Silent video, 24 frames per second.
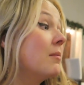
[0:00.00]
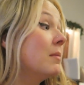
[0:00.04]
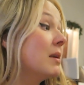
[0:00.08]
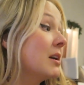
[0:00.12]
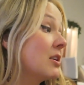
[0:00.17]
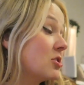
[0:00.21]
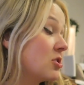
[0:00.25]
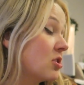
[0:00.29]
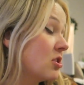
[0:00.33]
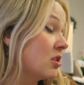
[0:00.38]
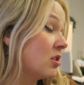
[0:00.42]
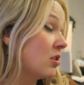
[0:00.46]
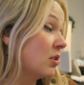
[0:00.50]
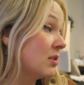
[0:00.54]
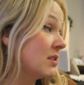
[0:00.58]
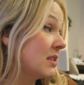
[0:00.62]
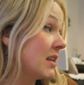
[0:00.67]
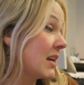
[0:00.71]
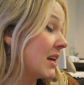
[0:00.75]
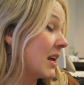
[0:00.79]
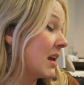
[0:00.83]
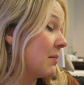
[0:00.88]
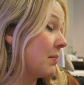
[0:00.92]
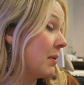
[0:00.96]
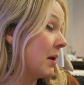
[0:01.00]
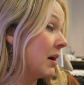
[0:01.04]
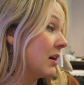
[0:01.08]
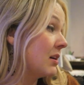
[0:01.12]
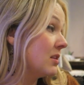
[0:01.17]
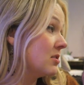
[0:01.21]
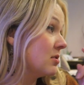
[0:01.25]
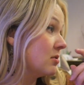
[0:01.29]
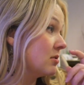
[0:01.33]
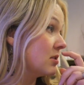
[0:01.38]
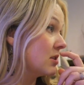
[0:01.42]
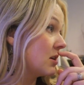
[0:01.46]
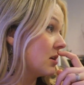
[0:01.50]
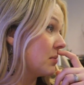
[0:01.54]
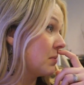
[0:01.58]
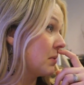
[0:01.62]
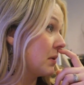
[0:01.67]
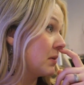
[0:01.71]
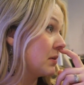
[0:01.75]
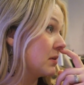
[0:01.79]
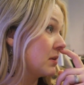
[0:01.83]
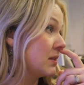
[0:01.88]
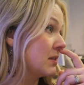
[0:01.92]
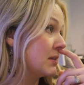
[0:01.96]
Make sure you close that gate behind you so your
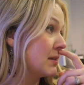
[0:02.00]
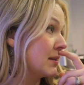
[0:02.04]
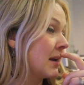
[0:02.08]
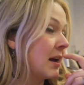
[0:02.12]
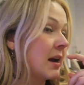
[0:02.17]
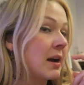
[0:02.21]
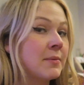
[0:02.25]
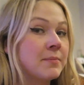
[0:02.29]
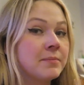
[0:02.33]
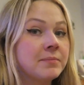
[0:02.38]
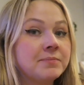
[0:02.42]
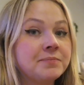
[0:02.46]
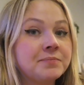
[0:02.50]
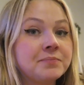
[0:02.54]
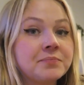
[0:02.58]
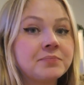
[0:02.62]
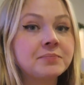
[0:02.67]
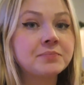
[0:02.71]
brother doesn't come.